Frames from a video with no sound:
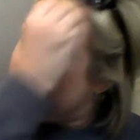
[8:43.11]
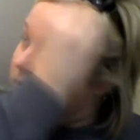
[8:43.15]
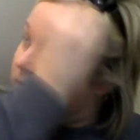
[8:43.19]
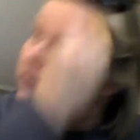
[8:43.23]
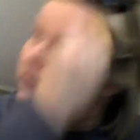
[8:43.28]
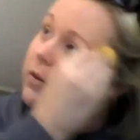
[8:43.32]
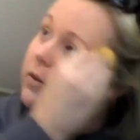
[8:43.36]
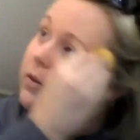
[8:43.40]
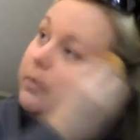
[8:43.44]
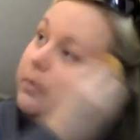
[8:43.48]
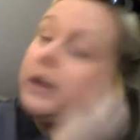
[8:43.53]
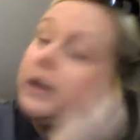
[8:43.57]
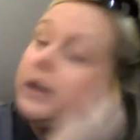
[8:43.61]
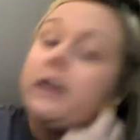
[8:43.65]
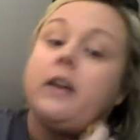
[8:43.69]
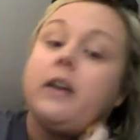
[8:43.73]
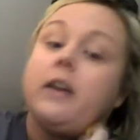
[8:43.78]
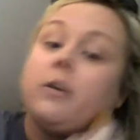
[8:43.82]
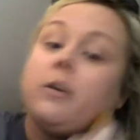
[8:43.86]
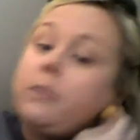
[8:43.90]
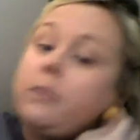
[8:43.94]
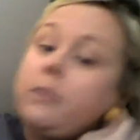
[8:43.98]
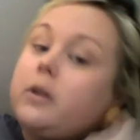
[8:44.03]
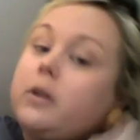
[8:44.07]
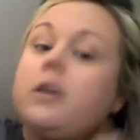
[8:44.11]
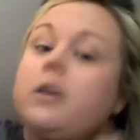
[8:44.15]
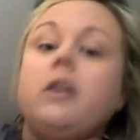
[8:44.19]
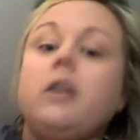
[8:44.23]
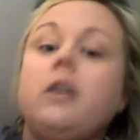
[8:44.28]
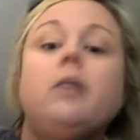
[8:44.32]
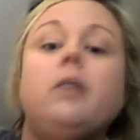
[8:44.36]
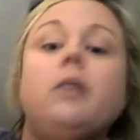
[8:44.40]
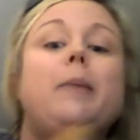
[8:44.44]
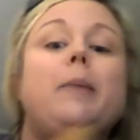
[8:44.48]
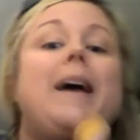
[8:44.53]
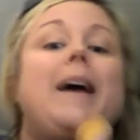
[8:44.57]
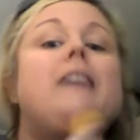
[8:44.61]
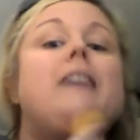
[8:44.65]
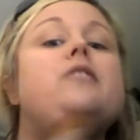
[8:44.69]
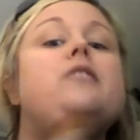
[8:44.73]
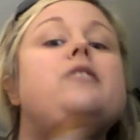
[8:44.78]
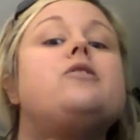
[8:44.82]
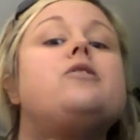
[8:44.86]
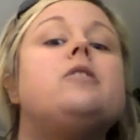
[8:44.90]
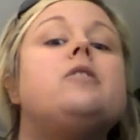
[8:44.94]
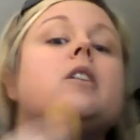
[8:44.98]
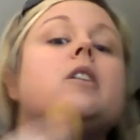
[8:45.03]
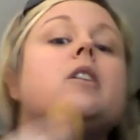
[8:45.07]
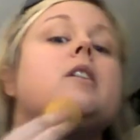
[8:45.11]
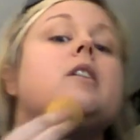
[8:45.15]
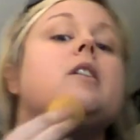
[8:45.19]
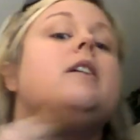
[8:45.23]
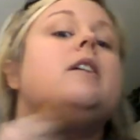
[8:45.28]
for me to help you color match.